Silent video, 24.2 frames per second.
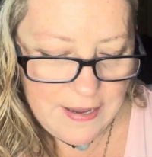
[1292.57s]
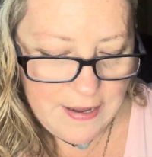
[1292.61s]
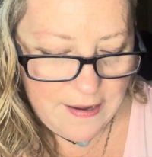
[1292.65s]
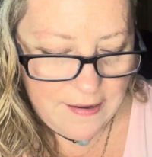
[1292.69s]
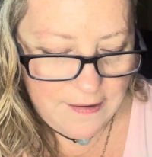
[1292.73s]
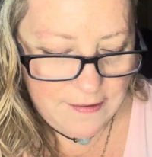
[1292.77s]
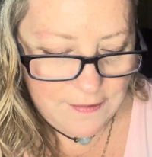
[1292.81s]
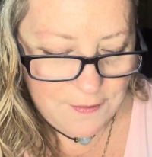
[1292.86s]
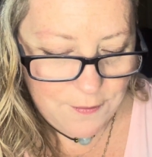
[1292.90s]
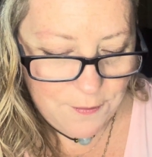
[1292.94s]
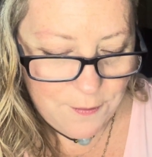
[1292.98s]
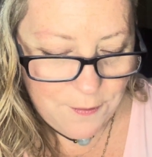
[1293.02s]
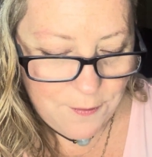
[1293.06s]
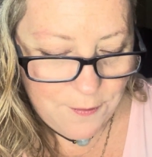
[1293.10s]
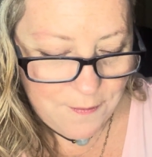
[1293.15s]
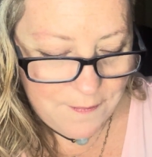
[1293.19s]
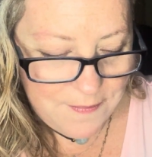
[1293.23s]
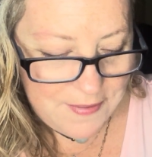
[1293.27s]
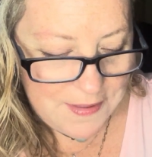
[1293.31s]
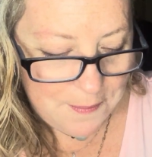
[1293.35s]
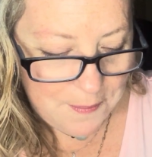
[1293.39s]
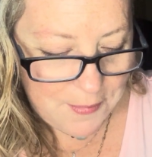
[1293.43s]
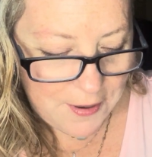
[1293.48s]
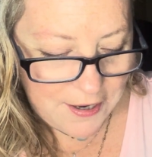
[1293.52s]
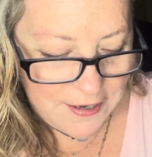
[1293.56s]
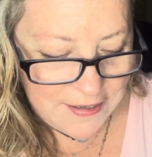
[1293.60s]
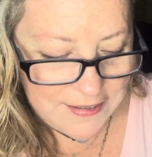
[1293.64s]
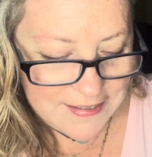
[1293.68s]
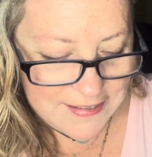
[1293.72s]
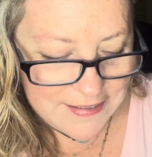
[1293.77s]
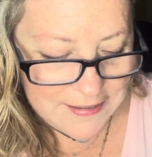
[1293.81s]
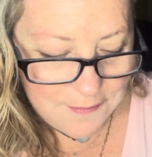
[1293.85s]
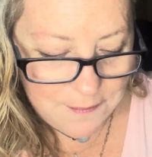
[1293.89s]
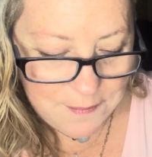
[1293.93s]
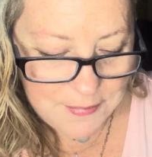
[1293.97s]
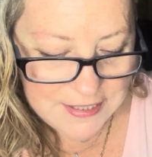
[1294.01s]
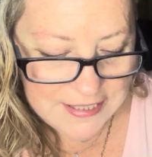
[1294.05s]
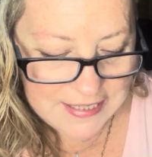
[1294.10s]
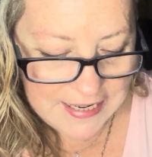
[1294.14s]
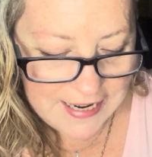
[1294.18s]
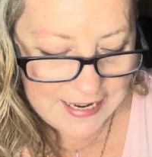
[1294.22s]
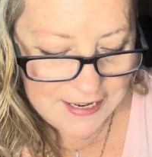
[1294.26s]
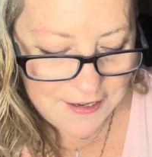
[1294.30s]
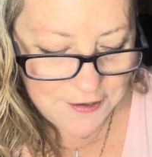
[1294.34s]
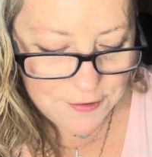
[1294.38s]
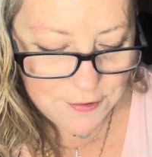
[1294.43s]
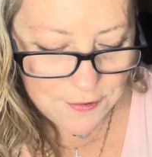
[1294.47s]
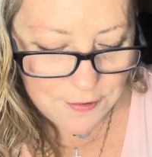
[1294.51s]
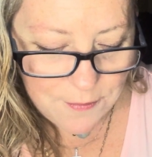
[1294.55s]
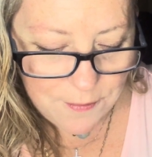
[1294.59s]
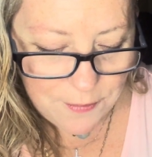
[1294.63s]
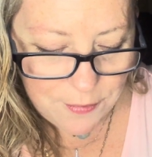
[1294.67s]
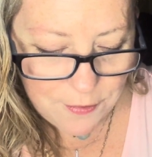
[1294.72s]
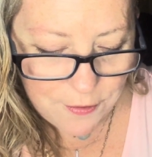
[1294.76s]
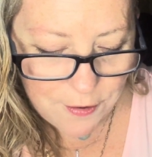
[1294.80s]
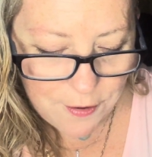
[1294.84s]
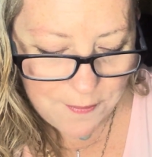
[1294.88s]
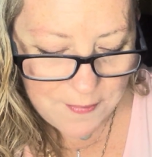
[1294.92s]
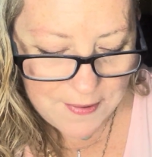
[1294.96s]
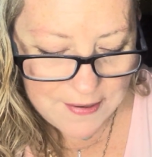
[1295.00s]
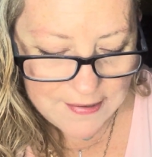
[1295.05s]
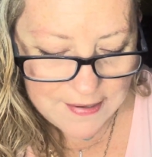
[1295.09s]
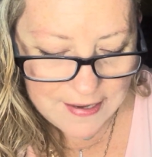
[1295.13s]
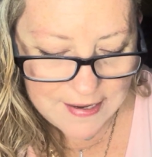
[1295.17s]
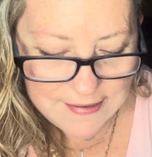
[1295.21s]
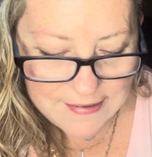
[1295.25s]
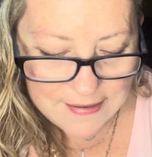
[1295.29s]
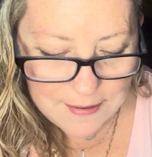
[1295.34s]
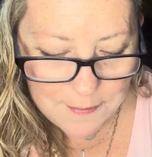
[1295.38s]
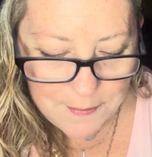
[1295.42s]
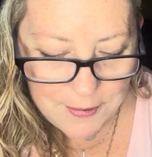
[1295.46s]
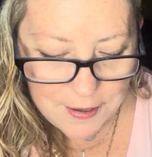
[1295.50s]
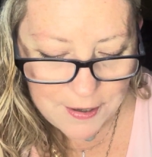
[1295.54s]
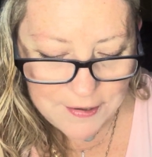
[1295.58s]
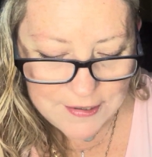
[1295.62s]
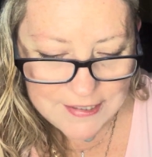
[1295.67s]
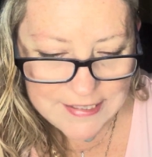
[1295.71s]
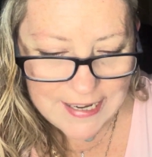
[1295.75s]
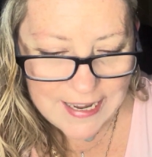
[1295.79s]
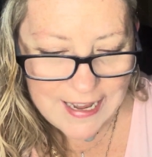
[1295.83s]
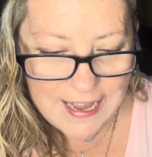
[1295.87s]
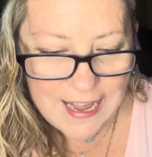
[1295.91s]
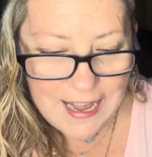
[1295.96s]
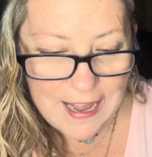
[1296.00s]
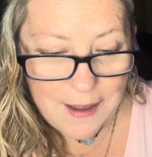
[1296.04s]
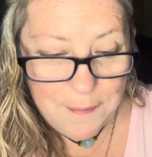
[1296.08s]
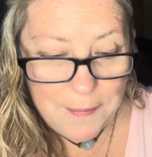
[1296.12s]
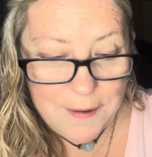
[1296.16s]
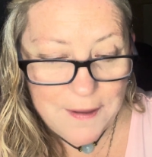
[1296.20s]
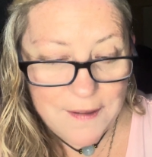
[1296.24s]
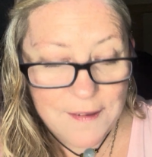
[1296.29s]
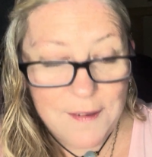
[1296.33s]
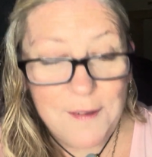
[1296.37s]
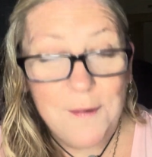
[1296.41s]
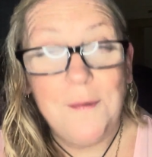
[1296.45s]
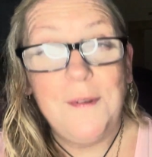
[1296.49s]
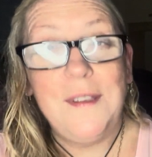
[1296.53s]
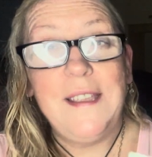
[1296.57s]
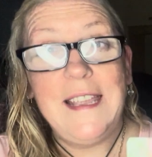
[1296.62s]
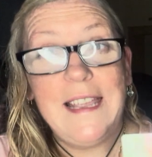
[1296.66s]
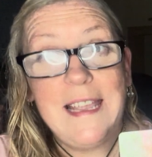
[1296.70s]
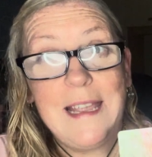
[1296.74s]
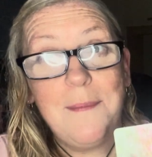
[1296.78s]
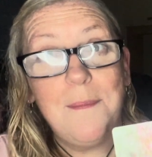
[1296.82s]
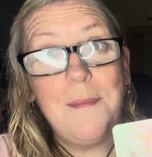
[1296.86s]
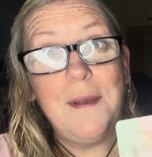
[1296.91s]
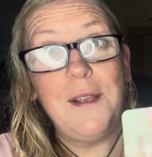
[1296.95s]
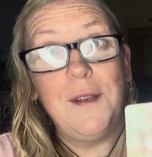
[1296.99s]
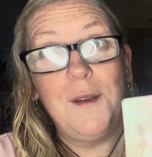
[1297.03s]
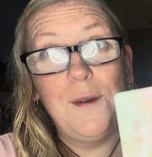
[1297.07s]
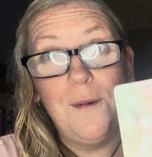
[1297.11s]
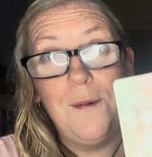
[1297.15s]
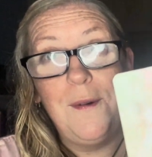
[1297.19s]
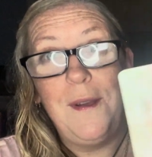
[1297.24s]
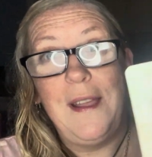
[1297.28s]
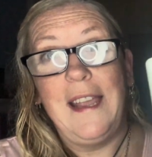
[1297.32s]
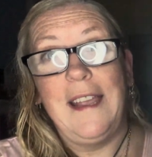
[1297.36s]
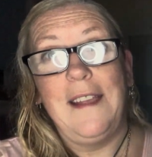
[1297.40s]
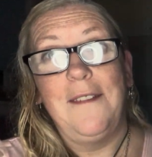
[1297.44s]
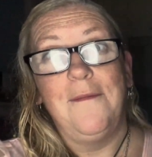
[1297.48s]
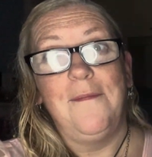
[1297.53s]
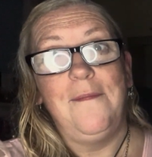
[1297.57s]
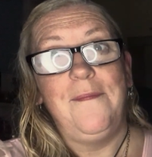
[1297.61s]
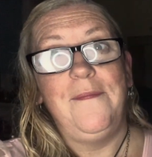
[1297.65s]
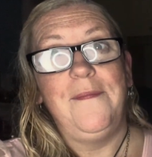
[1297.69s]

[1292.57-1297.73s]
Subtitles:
So the bud, potential, promise, it's about to happen, so keep going.